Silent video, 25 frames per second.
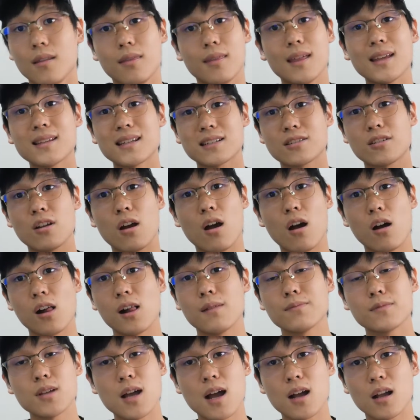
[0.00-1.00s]
That's actually all
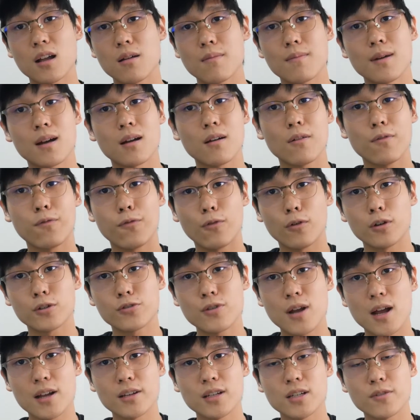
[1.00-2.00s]
I'm talking about. 4
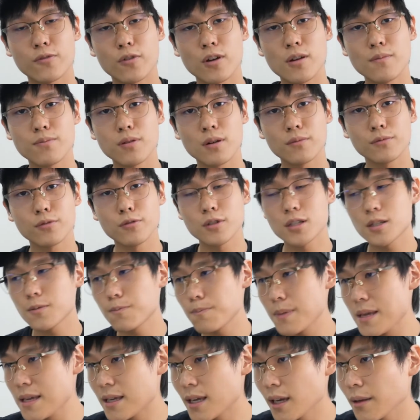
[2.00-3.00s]
strategies for impromptu
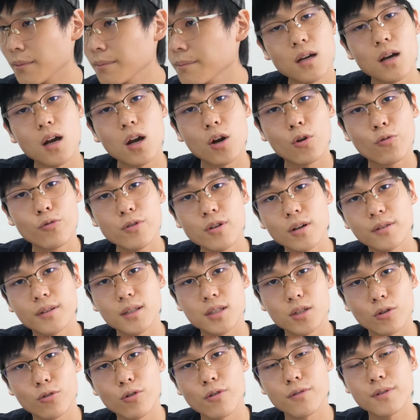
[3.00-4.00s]
speaking. Agree or
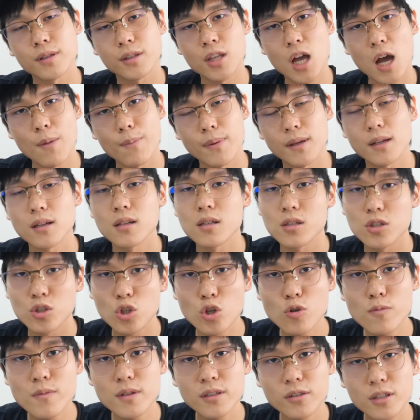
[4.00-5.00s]
disagree with the topic,
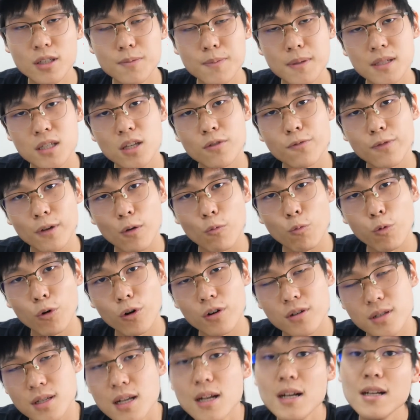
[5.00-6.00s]
zoom into specific
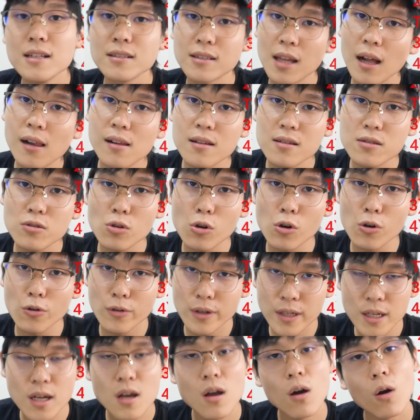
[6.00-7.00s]
words, tell a
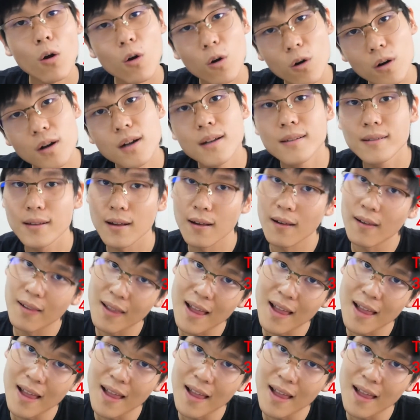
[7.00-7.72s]
story, or tell a